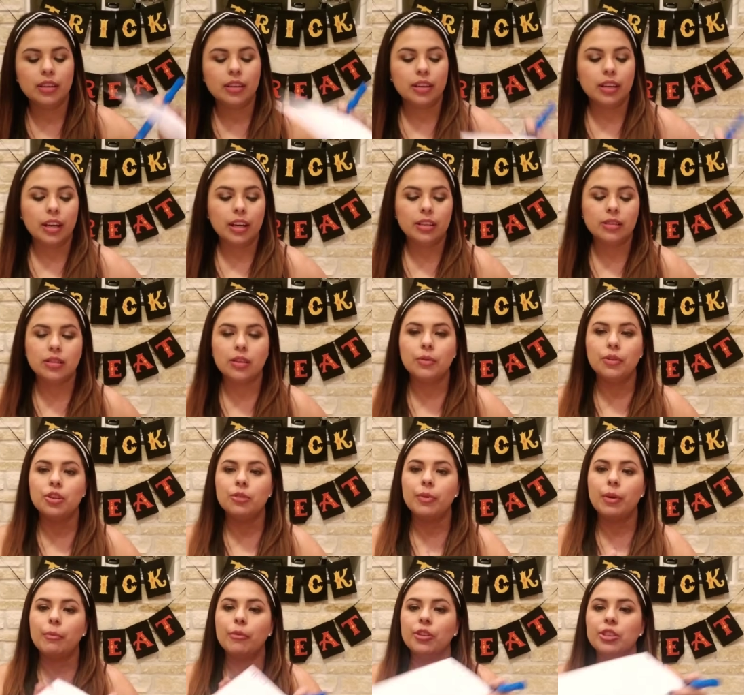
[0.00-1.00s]
Okay, so I'm going to do
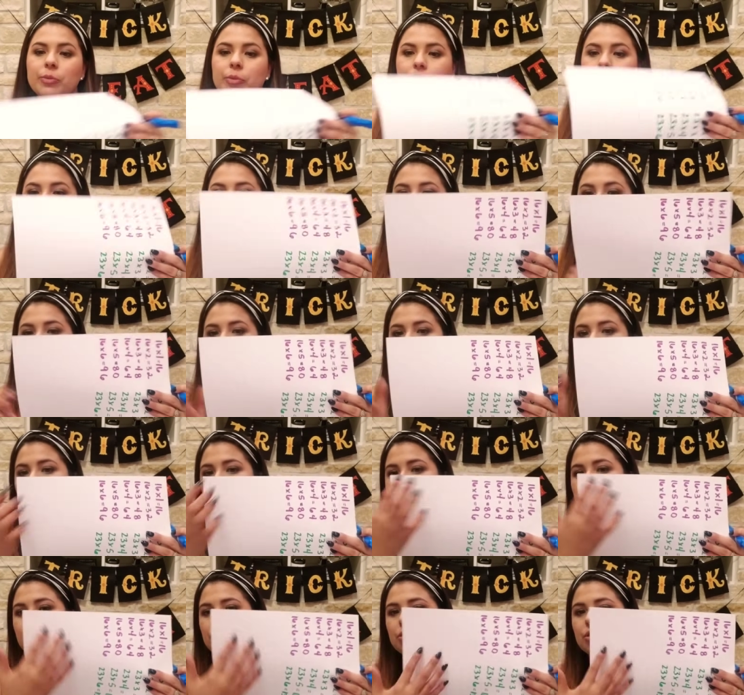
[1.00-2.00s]
my multiples of 15. I'm
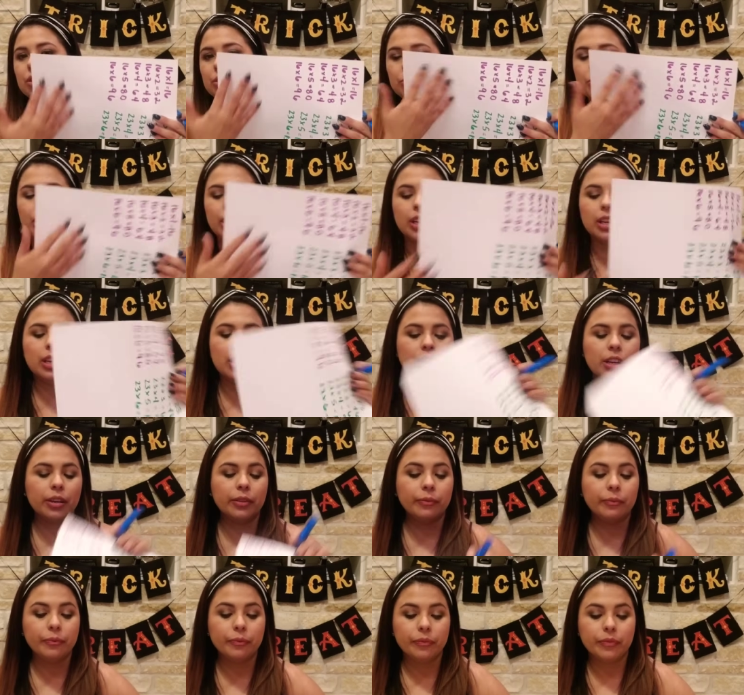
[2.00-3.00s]
going to do them right
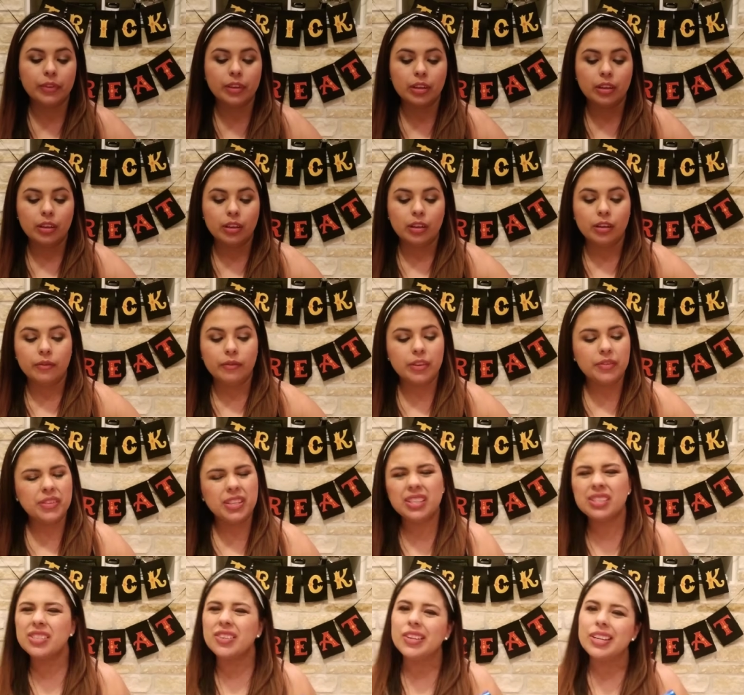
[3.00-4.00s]
here.
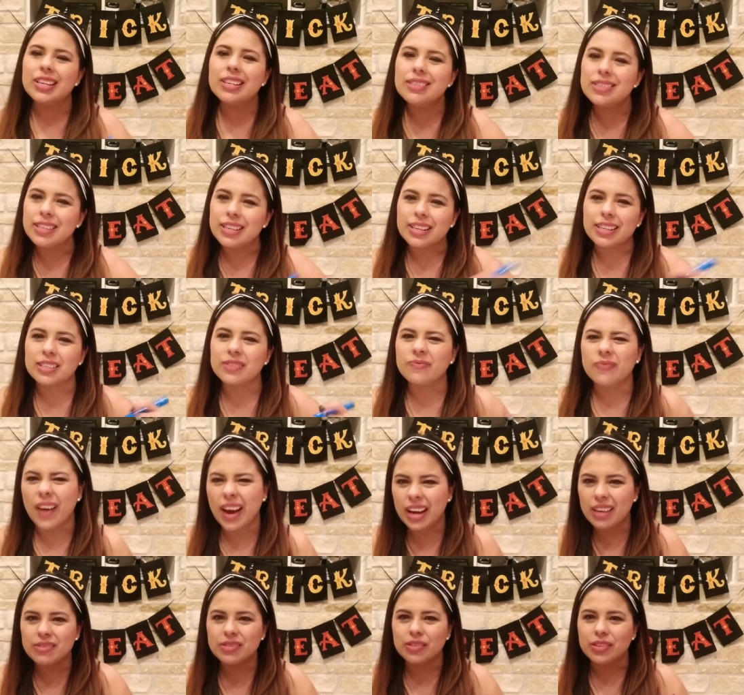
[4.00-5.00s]
15s are easy because
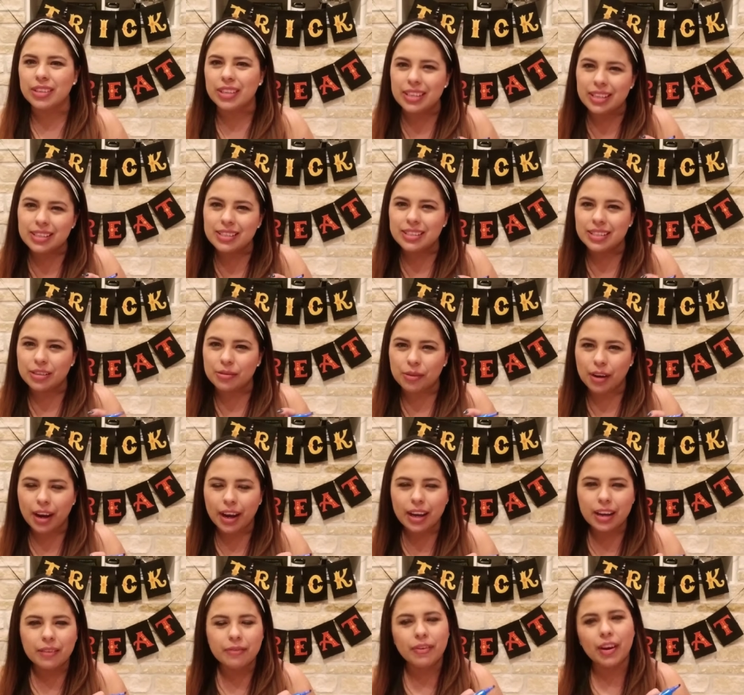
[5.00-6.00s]
5s are easy,
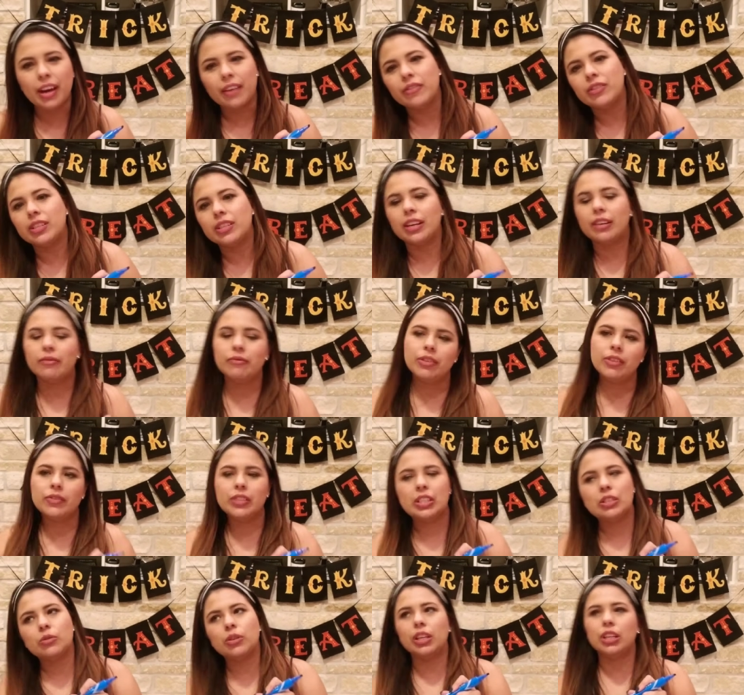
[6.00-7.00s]
right? 5, 10,
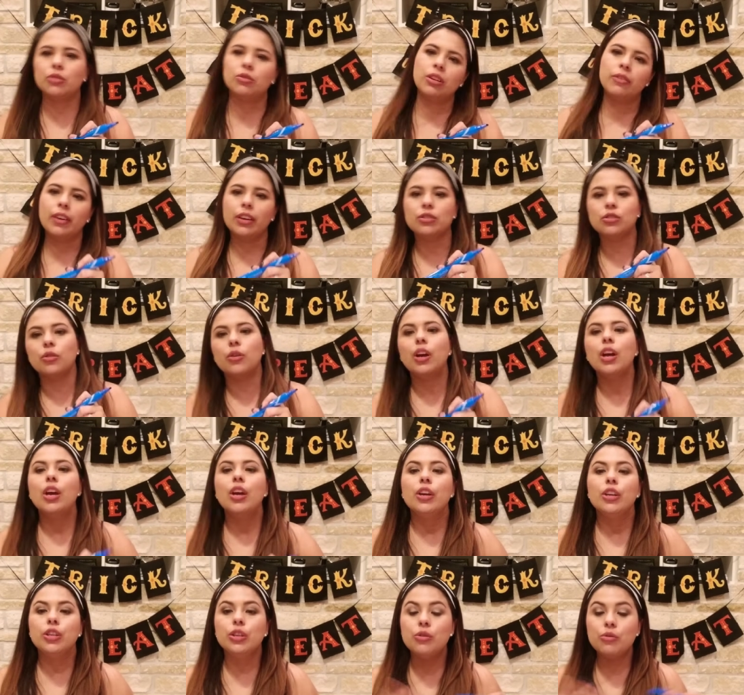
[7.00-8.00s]
15, 20, 25. So
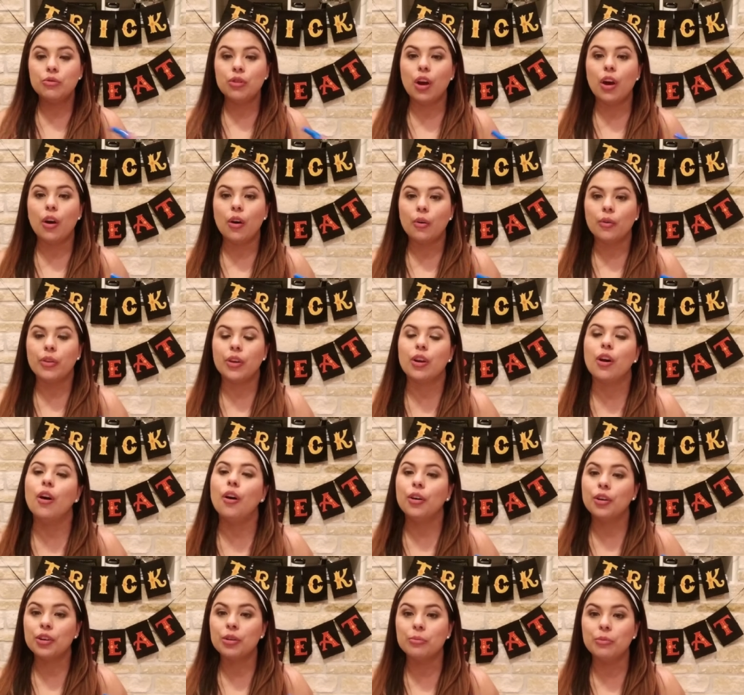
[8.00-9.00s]
you know that
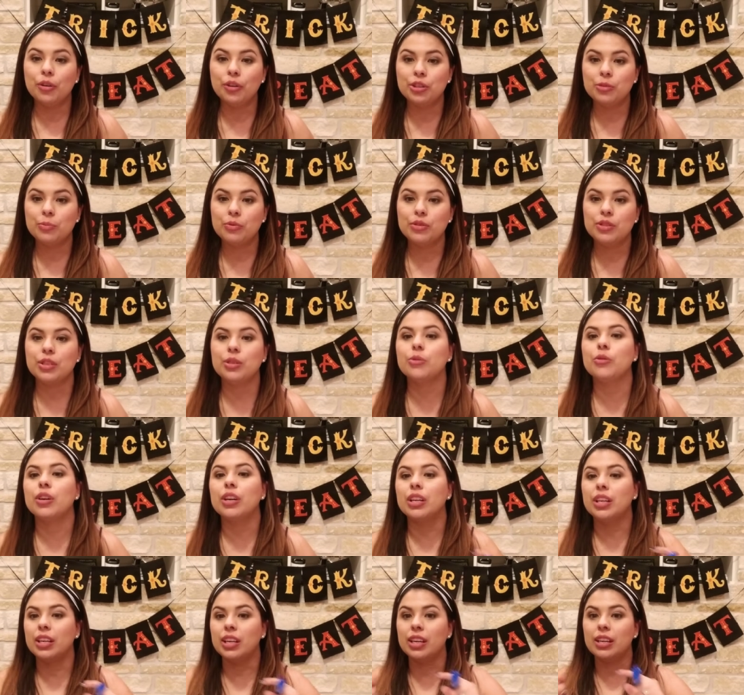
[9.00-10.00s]
all your multiples either
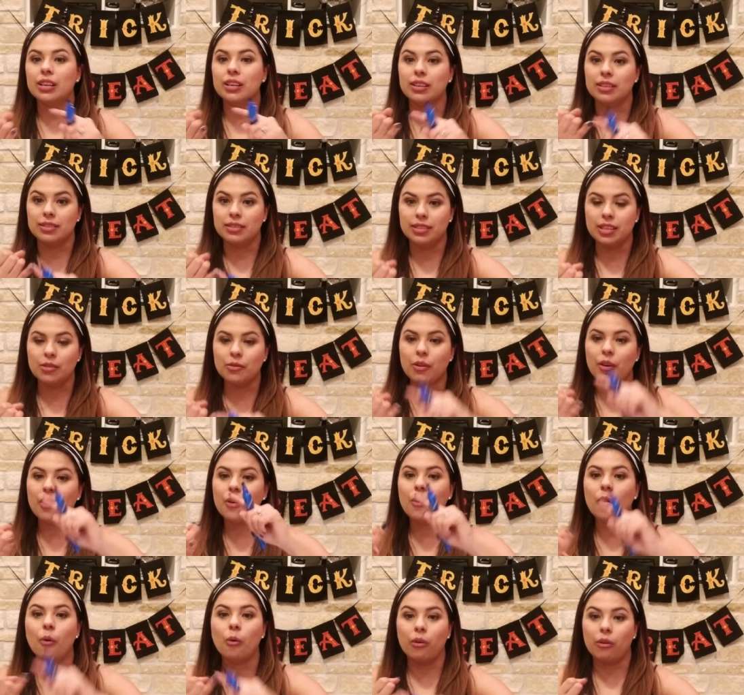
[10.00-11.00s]
going to end in a
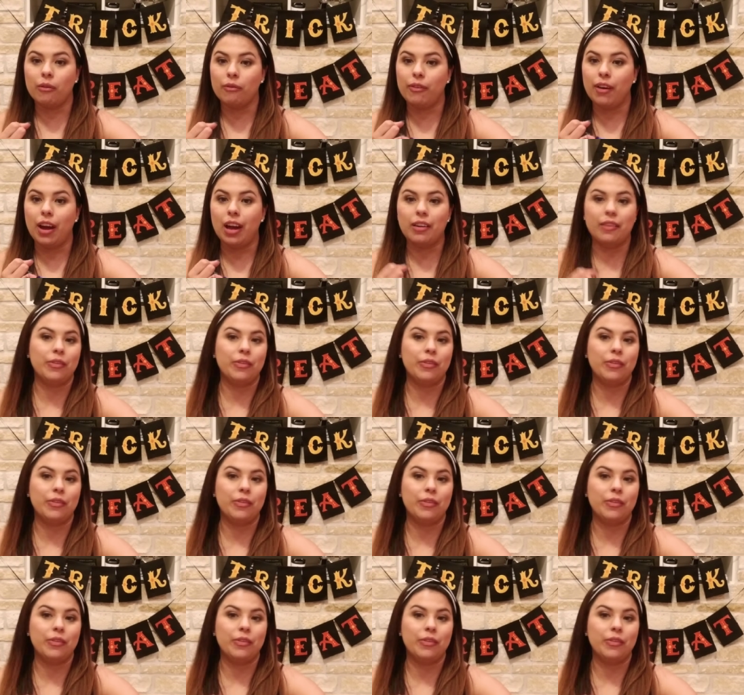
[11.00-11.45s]
0 or a 5.